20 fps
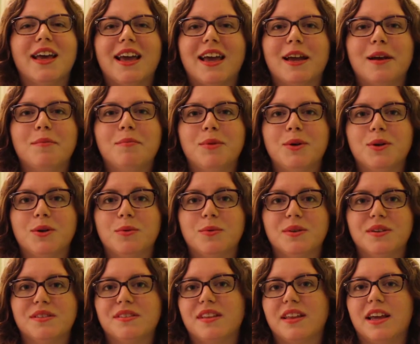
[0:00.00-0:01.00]
And Buddha
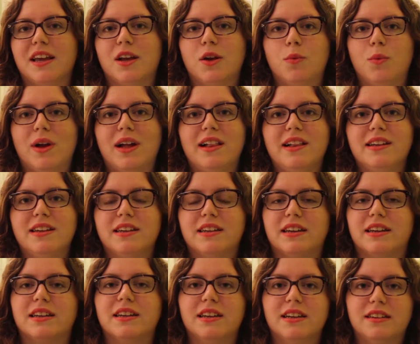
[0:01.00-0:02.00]
was like, "Well,
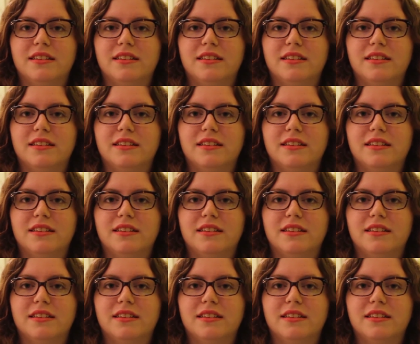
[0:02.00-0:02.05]
you